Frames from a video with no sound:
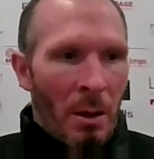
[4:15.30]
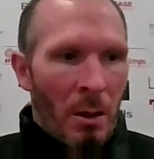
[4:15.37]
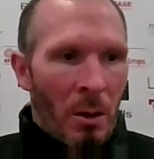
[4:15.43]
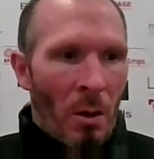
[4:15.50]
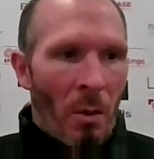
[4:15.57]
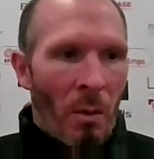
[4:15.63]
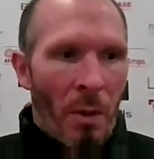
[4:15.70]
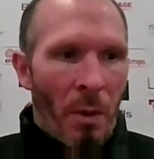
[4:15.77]

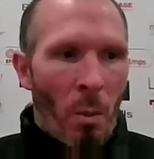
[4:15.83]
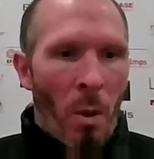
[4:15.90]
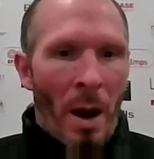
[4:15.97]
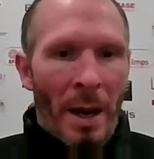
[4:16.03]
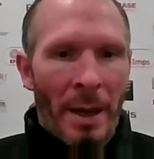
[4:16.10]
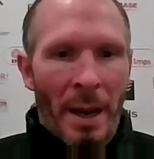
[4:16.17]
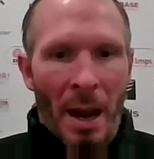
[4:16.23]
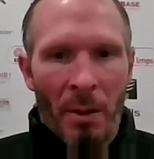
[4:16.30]
come from
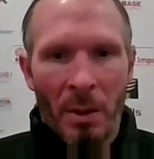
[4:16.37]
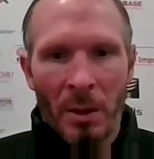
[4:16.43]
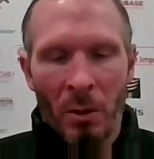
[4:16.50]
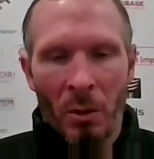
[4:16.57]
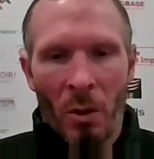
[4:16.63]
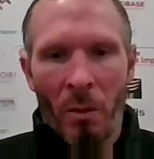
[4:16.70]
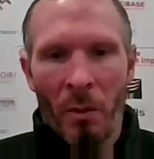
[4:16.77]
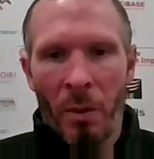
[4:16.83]
wide areas and
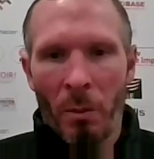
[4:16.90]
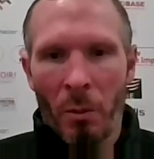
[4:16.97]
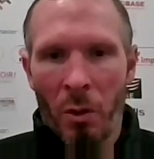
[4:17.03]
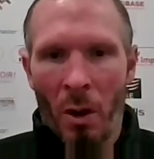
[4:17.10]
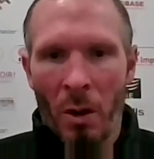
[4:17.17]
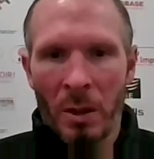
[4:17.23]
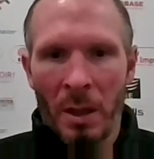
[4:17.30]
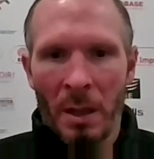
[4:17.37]
come from
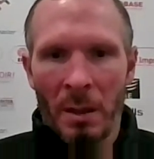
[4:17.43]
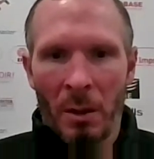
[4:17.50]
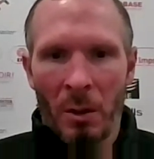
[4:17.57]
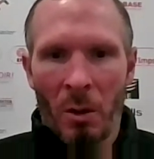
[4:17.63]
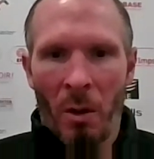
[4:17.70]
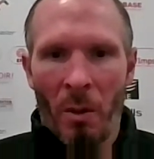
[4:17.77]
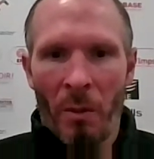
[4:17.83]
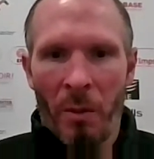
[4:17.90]
crosses and
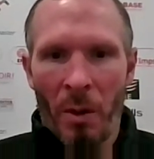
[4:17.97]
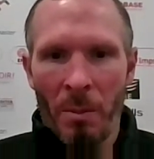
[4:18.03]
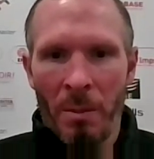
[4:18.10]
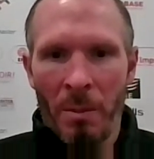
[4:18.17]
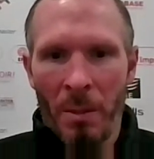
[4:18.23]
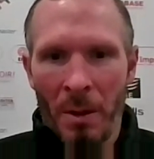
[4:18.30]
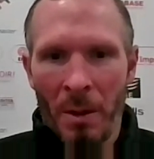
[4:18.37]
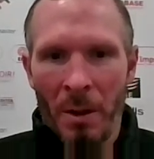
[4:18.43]
come from
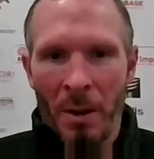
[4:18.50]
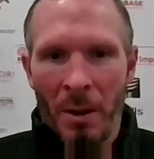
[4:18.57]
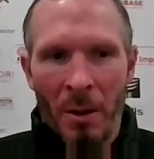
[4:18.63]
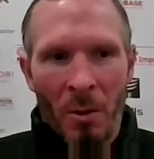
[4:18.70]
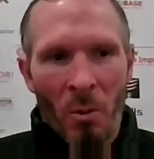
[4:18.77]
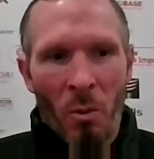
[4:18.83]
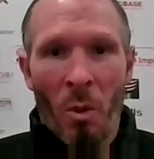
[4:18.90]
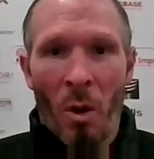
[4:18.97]

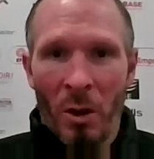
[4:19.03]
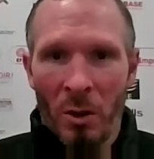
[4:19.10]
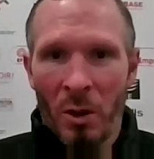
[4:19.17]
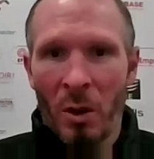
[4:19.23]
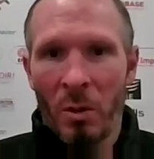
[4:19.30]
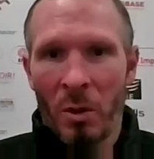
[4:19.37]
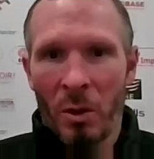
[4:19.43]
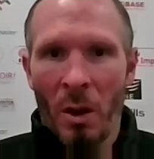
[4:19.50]
one or
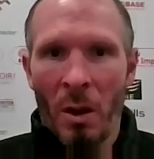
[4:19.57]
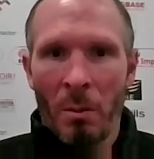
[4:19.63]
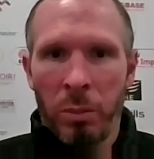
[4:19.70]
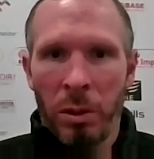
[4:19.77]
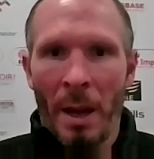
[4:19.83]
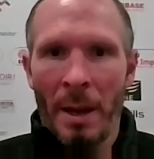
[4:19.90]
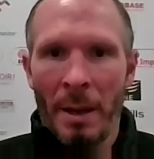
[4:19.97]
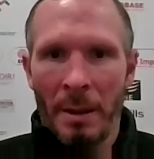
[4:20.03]
two certain
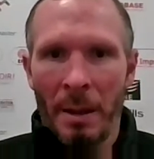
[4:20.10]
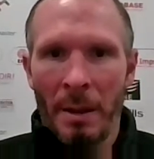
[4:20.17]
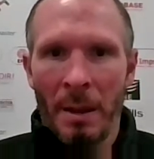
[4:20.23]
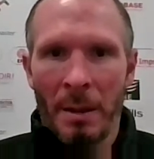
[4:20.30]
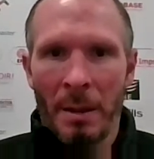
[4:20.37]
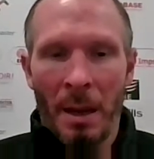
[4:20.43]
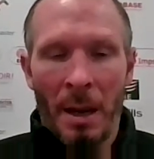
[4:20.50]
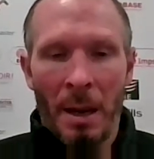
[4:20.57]
players in the
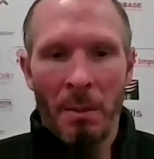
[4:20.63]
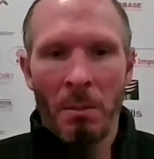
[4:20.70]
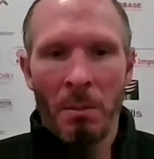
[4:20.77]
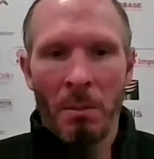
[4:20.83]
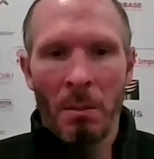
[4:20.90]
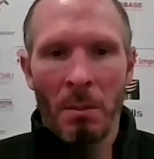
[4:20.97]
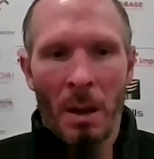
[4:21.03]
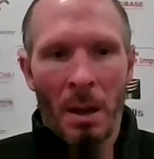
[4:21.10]
team.
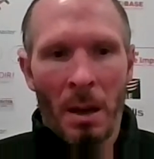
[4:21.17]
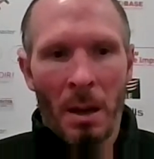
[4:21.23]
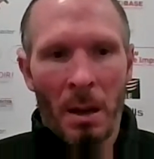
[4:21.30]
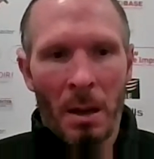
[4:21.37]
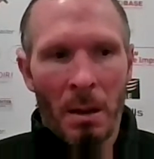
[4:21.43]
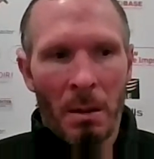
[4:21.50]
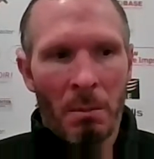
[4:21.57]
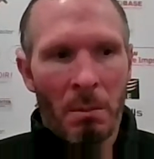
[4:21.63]

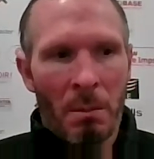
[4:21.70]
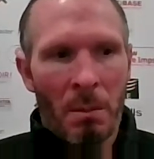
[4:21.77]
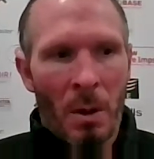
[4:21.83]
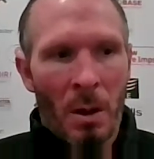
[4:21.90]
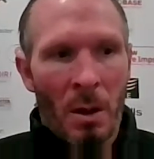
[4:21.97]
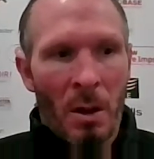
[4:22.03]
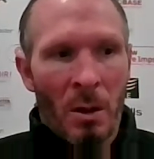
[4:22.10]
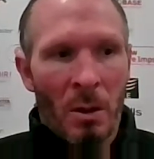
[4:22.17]
Um,
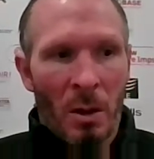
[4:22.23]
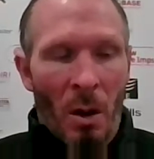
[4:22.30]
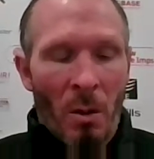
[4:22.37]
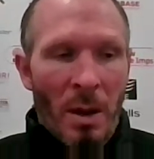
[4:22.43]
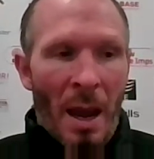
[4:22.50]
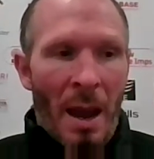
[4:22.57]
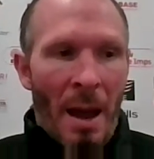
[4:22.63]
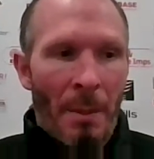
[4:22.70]
so
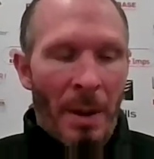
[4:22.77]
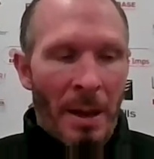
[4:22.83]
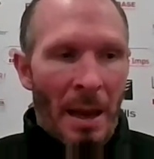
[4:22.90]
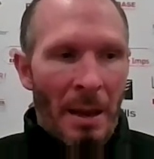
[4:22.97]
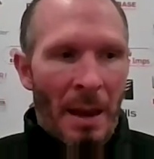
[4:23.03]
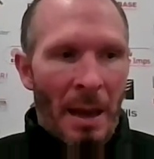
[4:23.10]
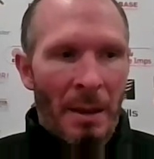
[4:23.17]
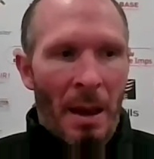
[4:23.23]
yeah, I mean
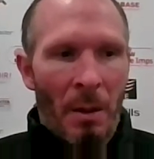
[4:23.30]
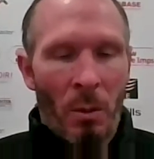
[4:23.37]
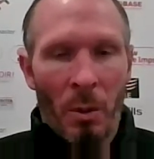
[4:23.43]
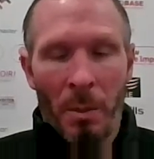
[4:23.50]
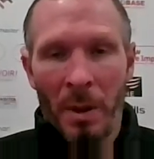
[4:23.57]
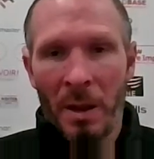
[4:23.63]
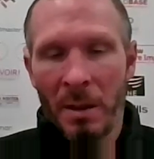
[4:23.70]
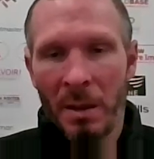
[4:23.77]
that, that that would
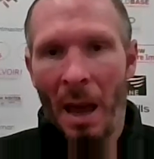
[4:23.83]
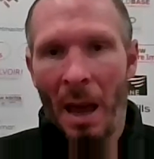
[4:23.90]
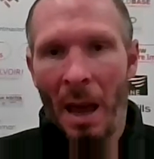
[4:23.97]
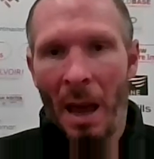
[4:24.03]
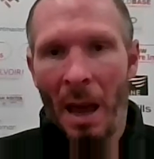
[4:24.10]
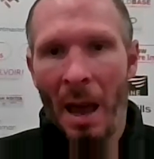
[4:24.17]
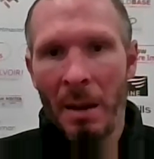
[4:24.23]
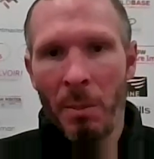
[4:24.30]
be the
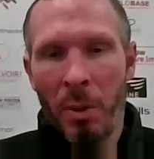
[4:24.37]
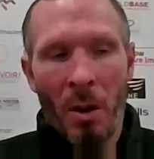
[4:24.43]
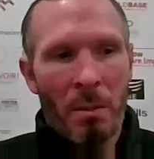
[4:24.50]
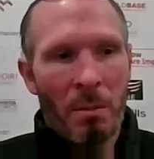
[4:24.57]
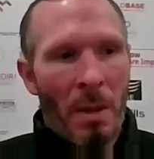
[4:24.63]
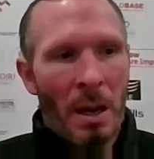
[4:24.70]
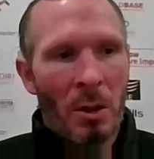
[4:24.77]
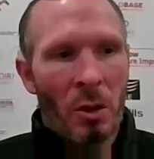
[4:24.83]
starting point.
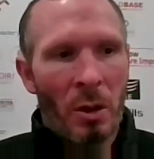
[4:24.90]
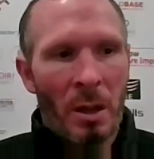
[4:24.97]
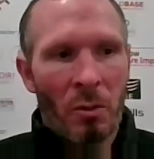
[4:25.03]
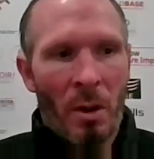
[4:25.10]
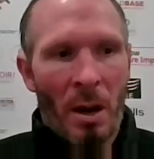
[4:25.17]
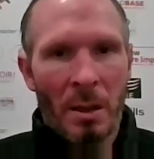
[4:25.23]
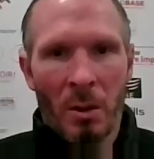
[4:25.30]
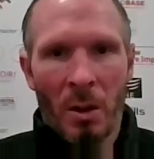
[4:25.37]
Make sure you try
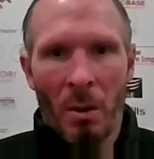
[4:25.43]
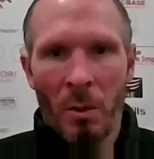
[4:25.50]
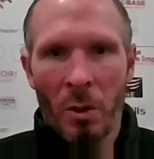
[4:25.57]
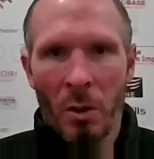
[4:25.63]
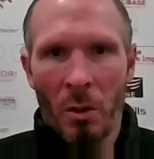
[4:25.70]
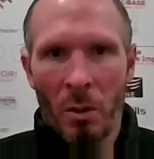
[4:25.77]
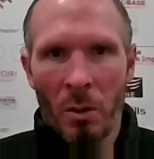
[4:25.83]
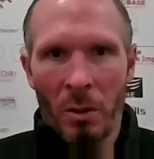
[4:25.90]
and stop the
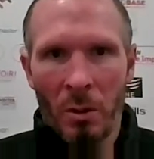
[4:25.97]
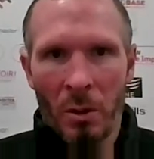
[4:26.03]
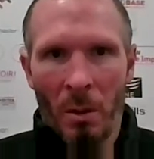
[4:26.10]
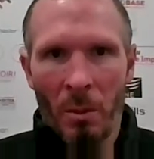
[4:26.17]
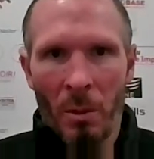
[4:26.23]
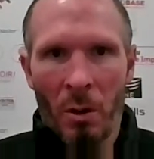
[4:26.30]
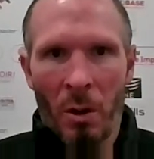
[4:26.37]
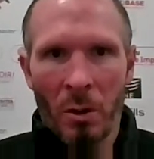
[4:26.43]
source and stop
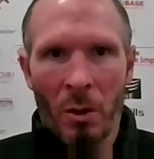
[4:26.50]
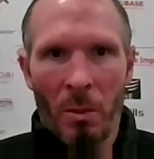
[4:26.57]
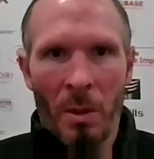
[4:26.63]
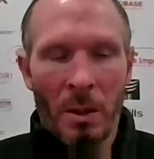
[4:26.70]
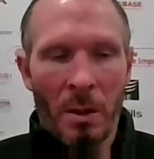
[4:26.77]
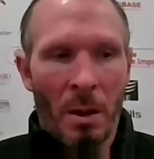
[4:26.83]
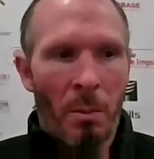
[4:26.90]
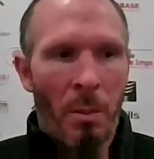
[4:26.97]
the cross coming
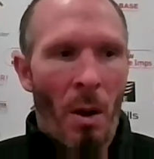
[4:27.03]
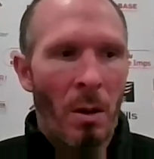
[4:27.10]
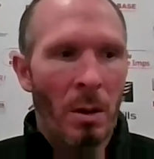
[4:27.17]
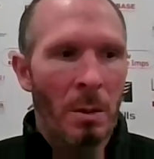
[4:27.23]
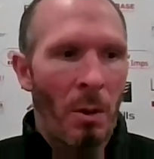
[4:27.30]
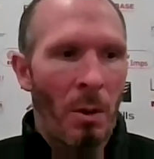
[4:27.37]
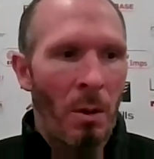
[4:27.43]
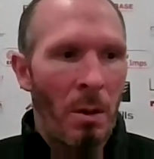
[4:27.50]
into the
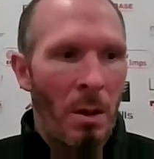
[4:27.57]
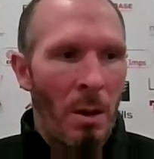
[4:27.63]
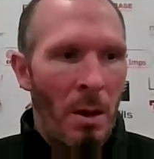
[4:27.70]
box. But